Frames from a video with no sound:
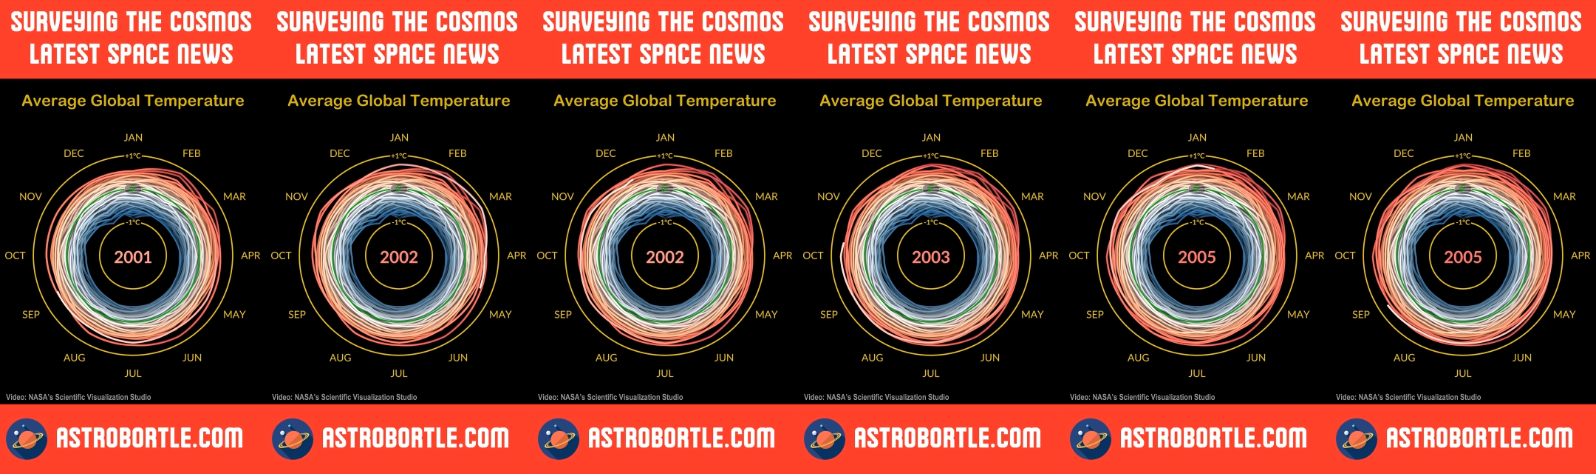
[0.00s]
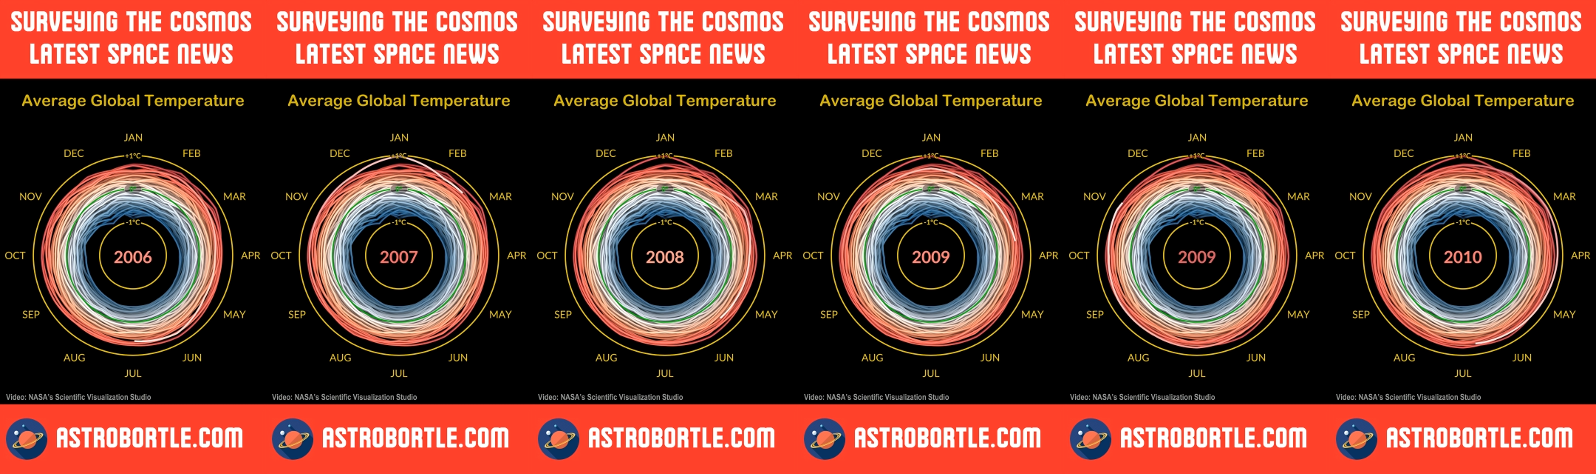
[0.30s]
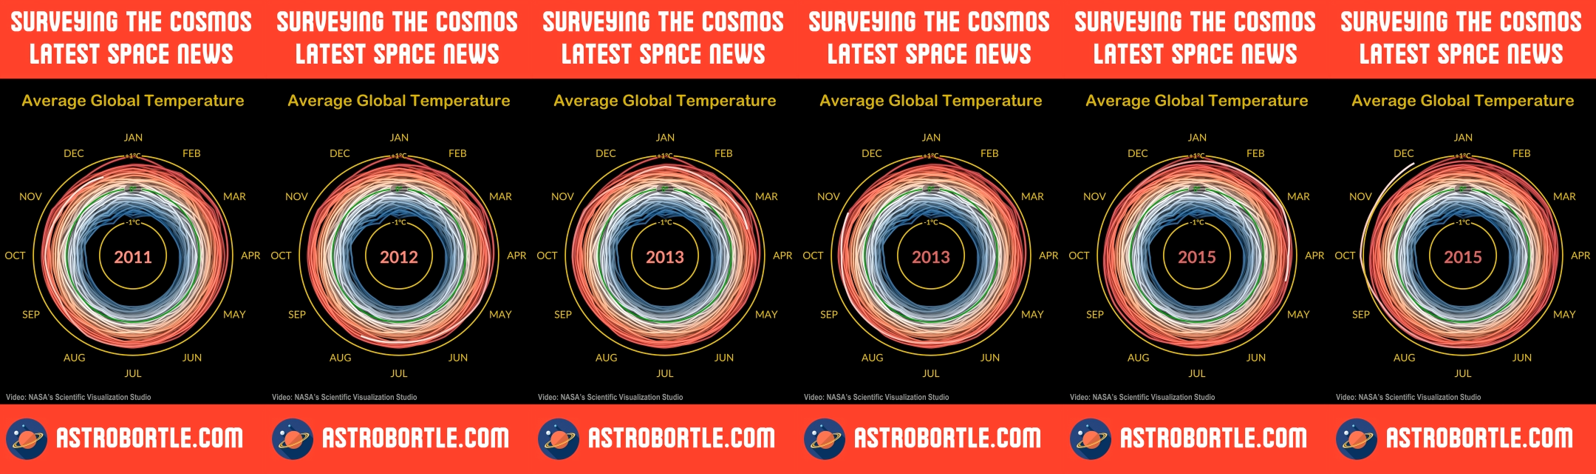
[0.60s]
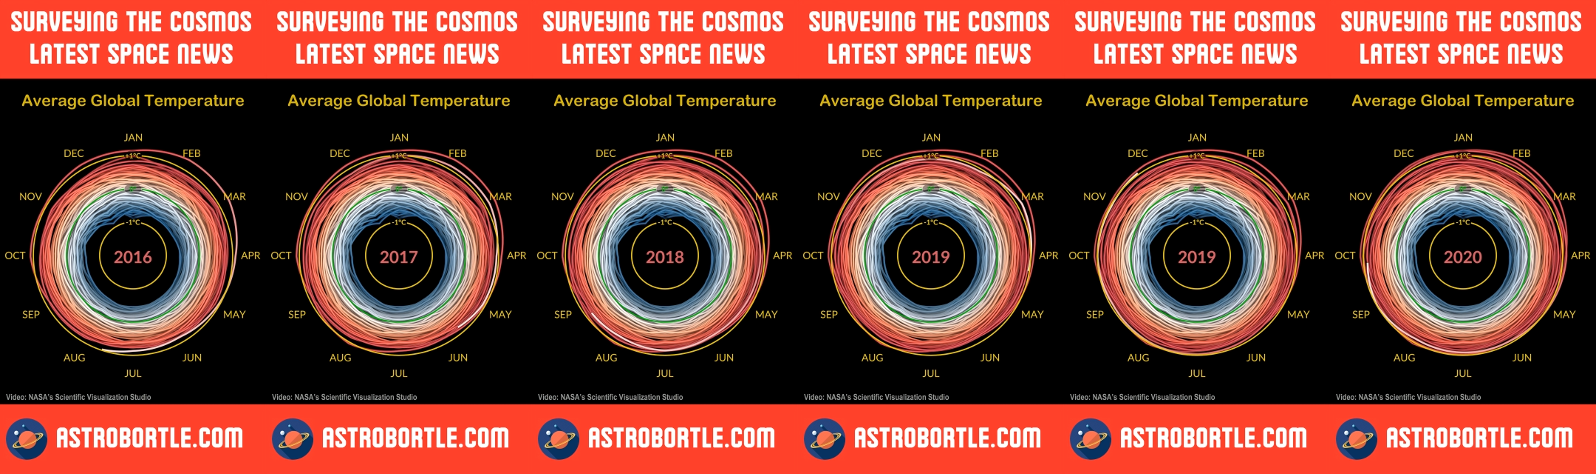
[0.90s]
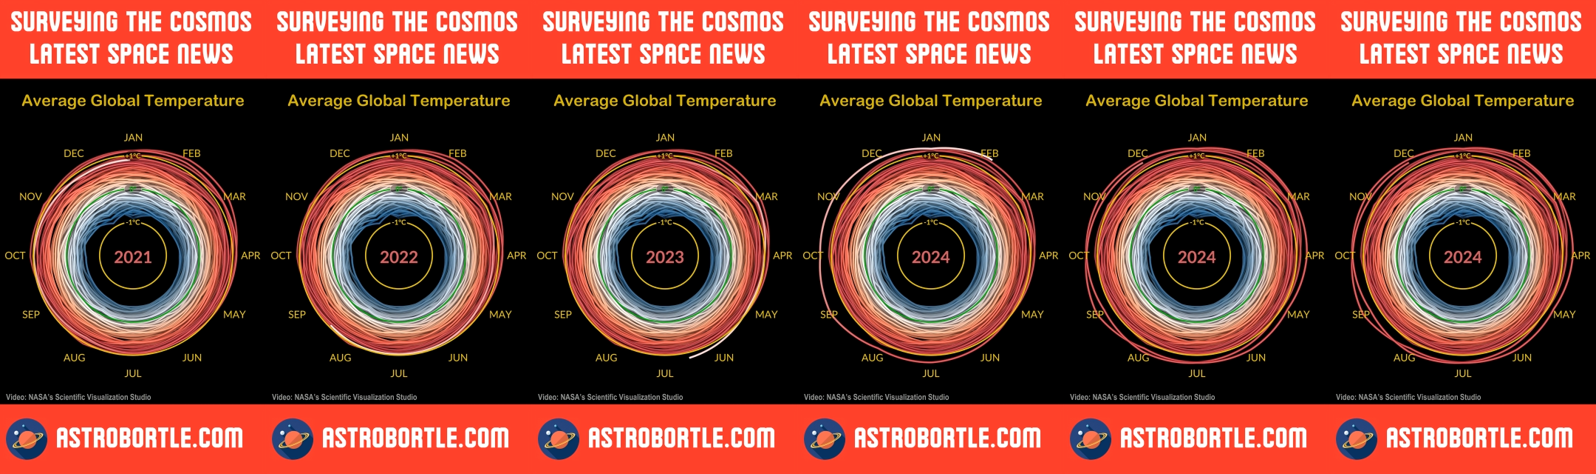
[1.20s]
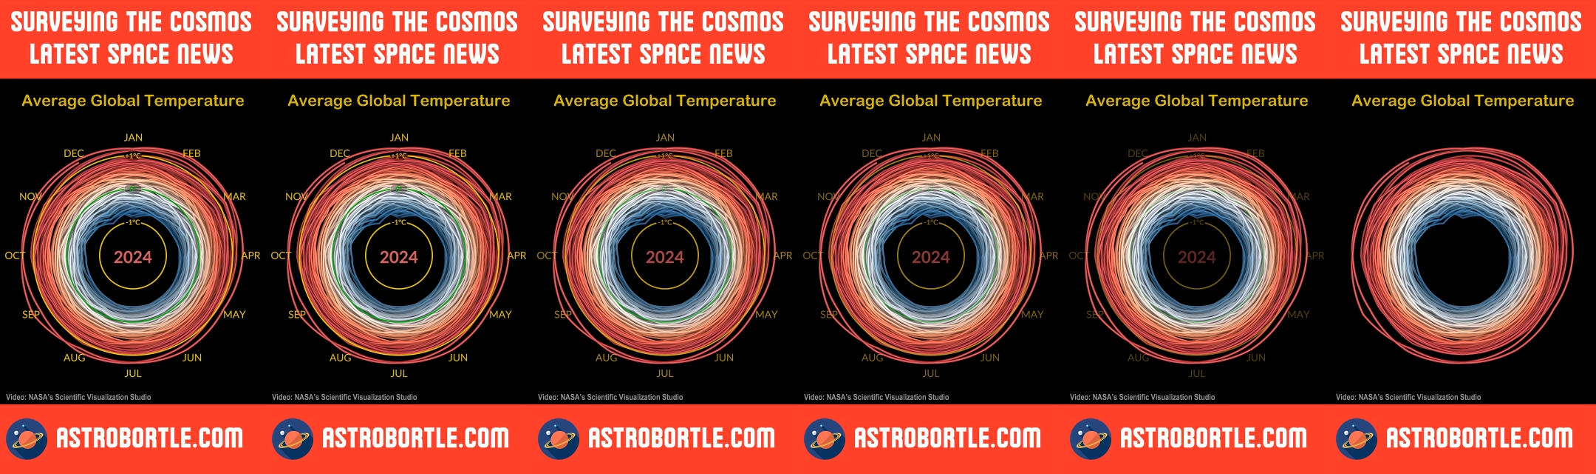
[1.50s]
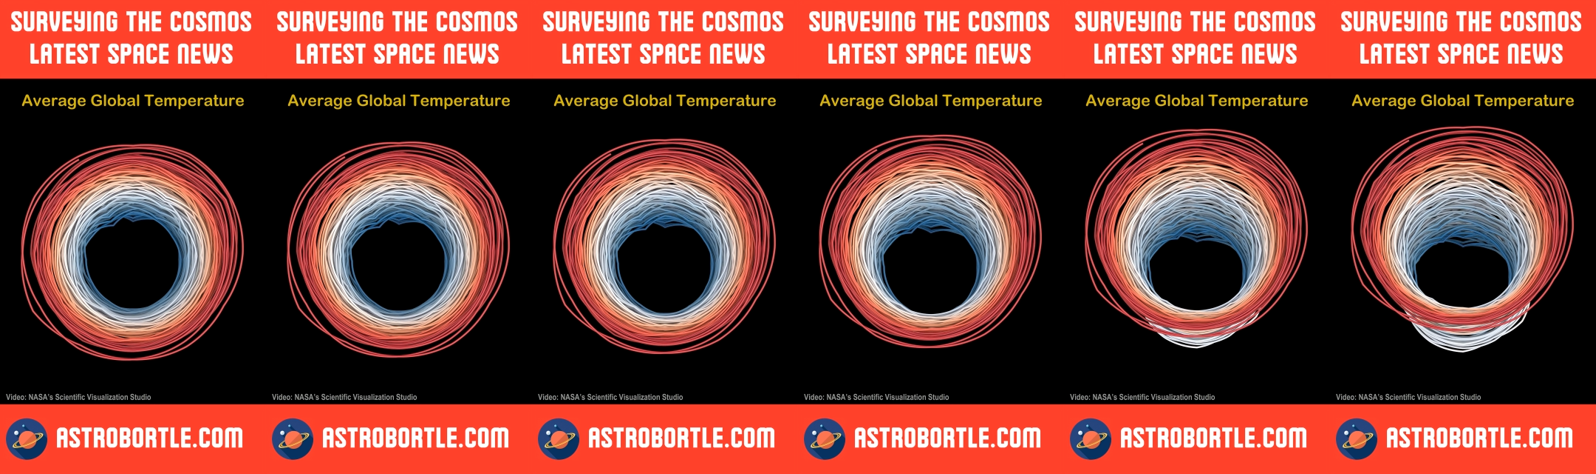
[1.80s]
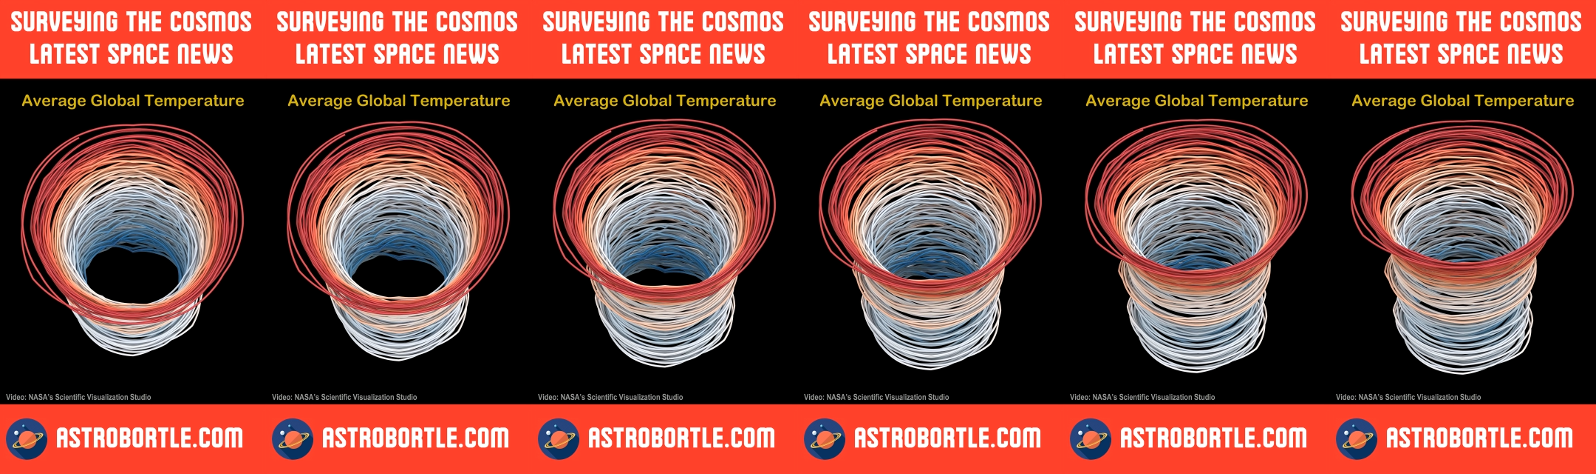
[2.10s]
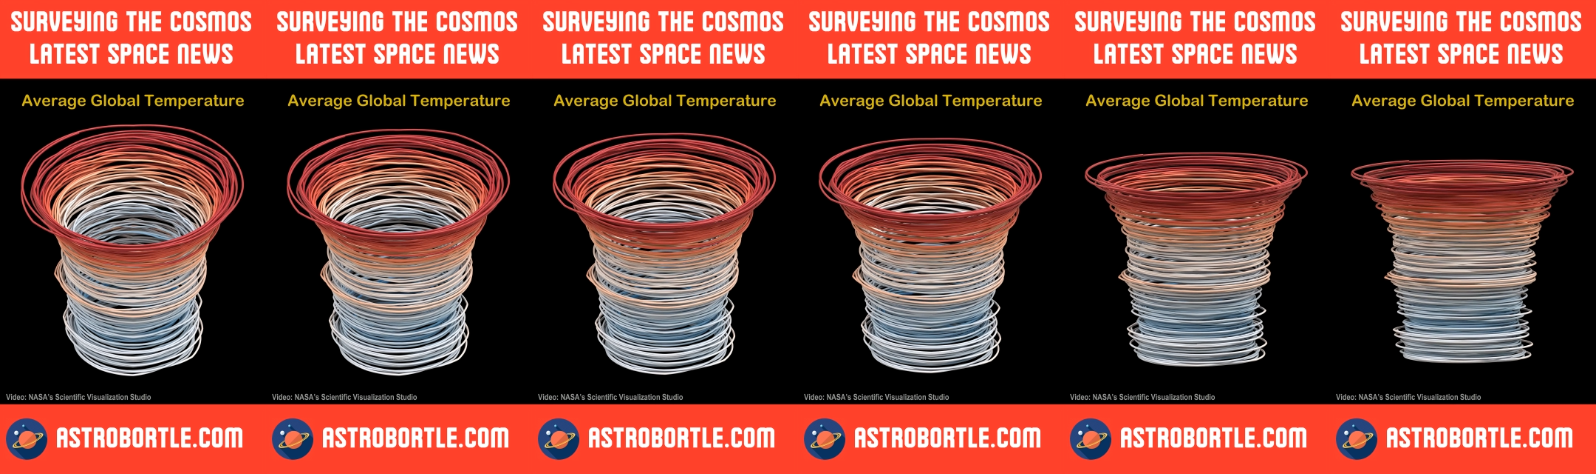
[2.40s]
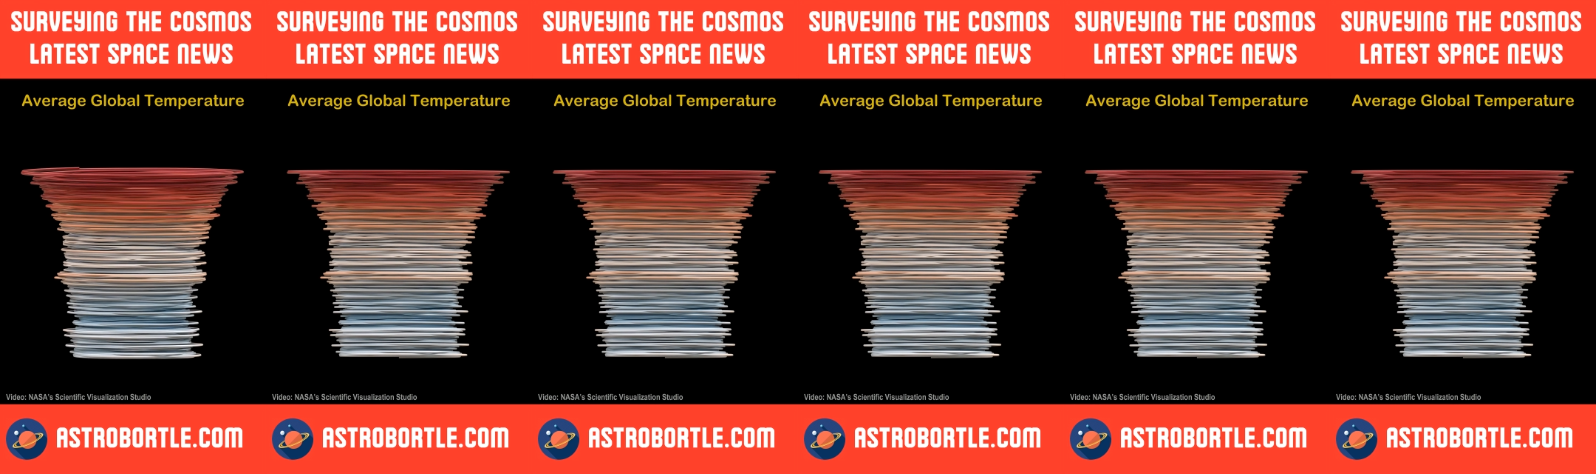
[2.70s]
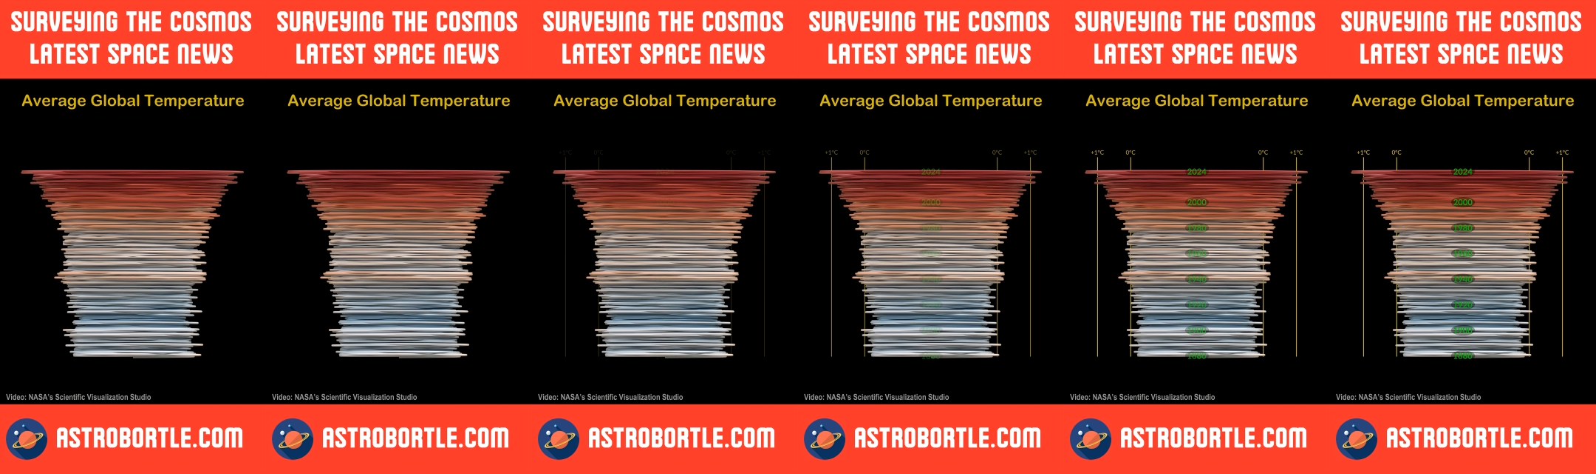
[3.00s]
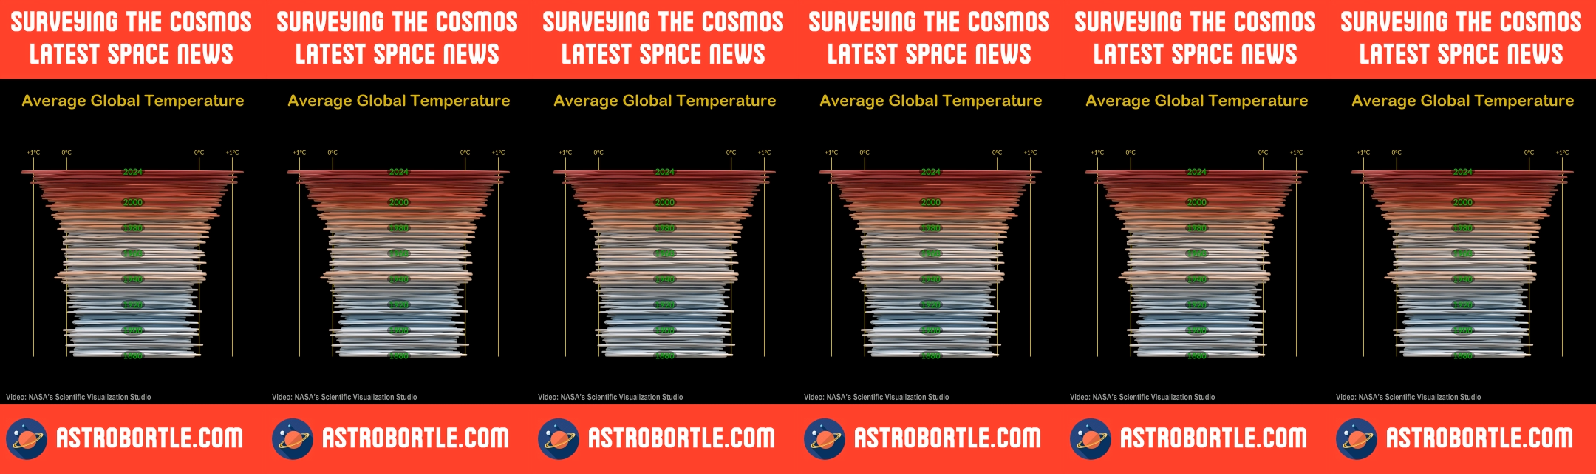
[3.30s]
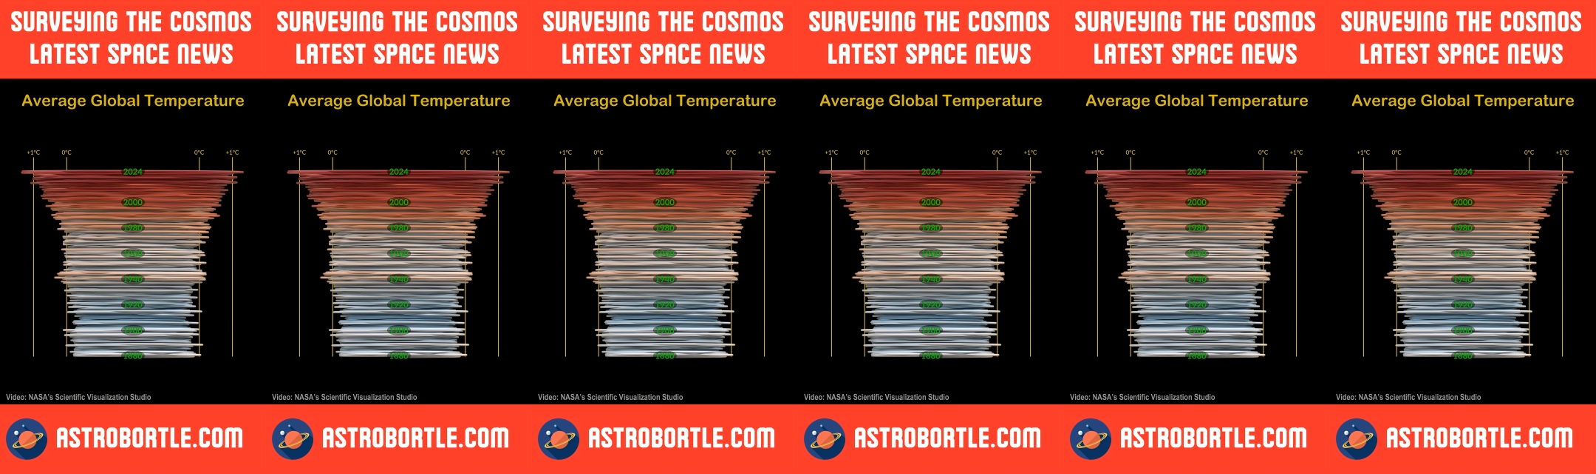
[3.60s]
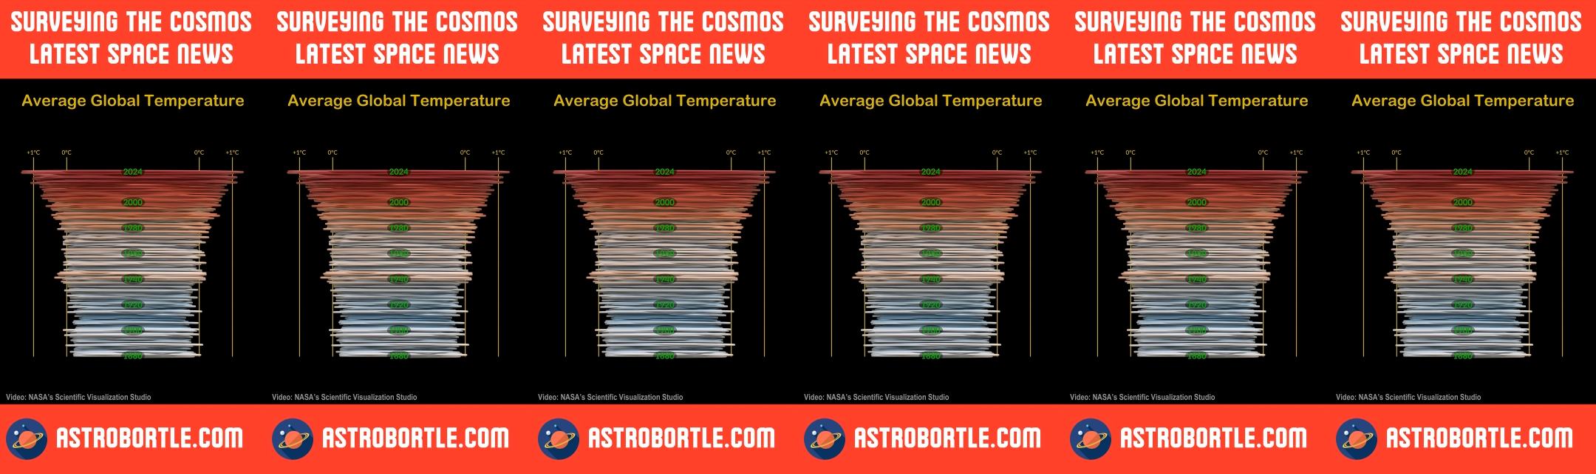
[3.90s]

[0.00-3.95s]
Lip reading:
No face is visible, so there are no lips to read.